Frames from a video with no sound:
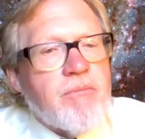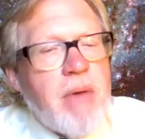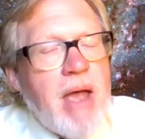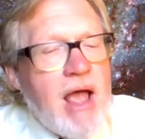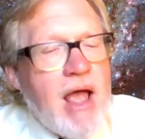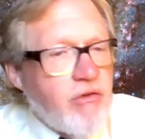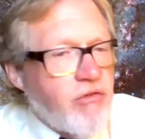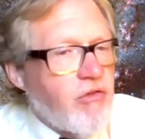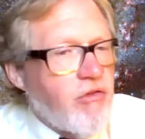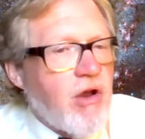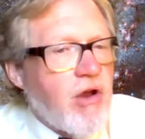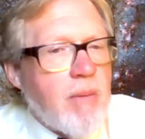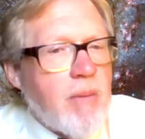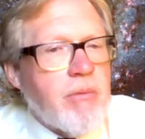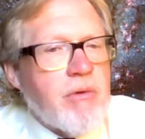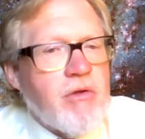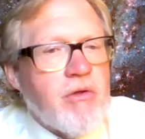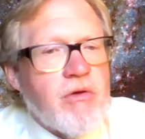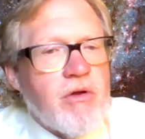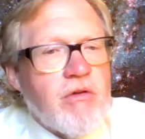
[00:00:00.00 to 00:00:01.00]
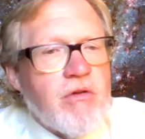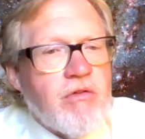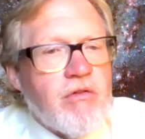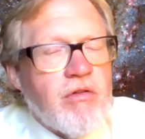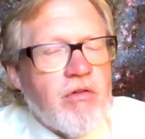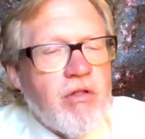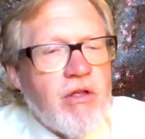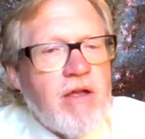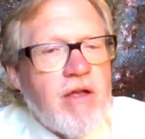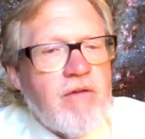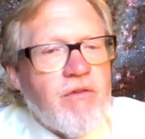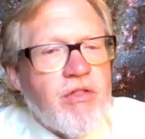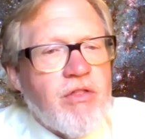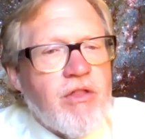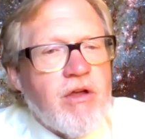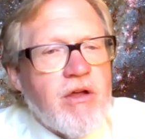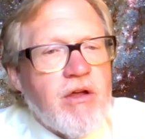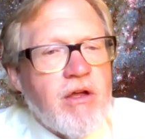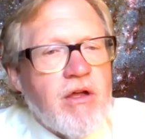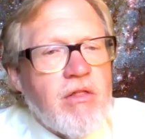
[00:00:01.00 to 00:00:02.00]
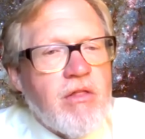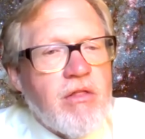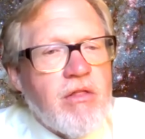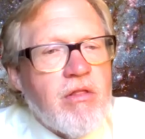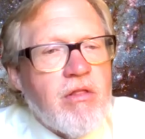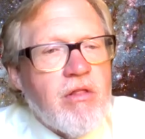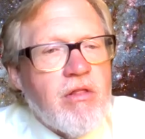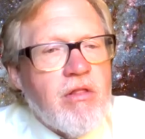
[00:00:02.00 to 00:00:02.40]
passed on opportunities to leave in the in